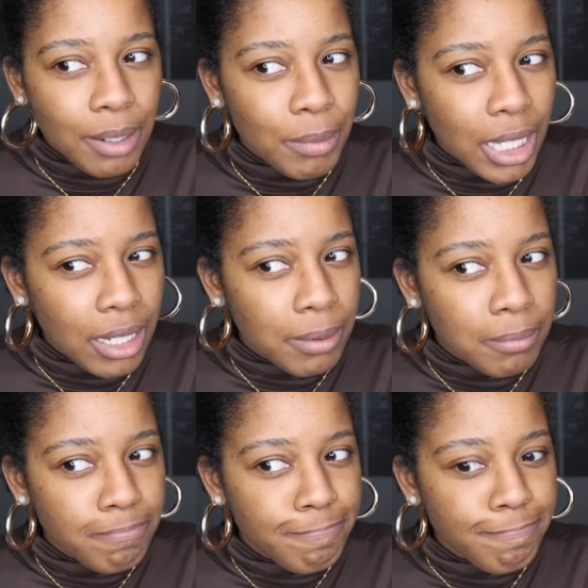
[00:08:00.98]
And I'm like,
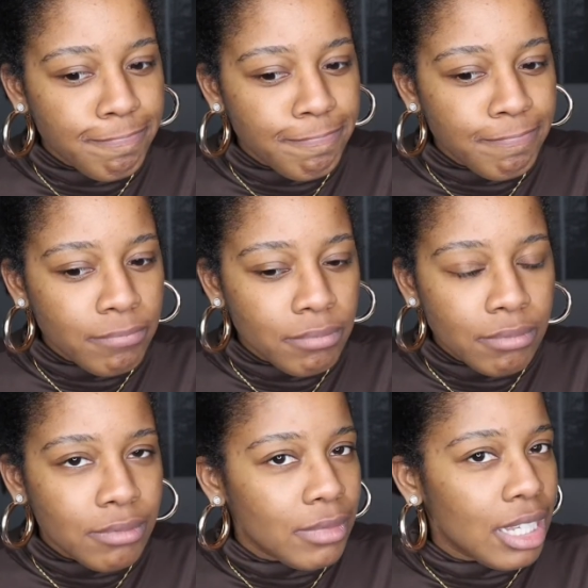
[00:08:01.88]

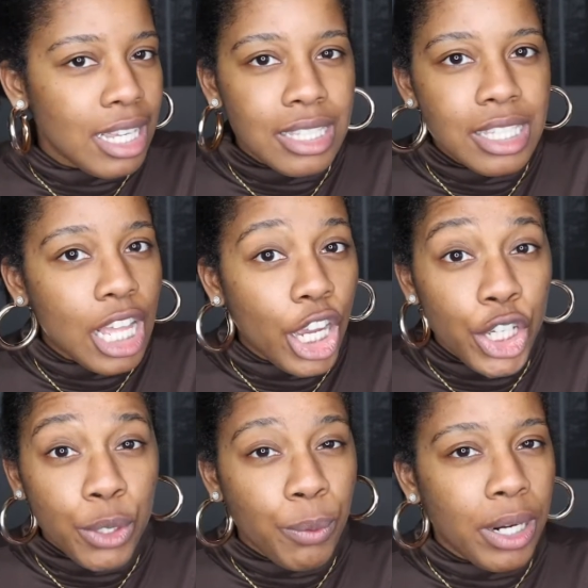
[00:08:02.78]
it's not
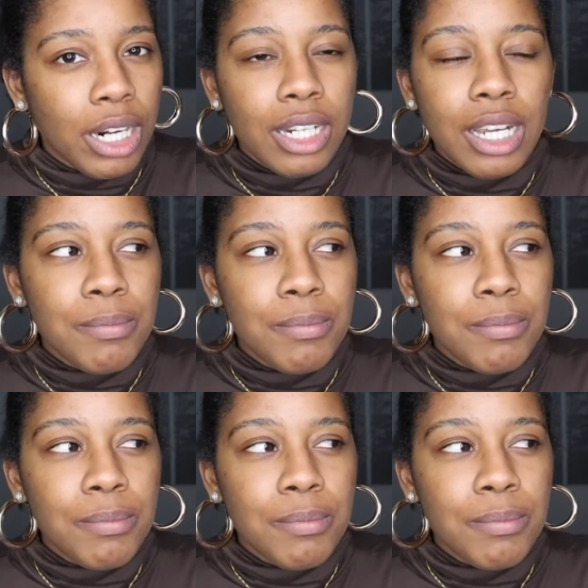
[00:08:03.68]
gonna work.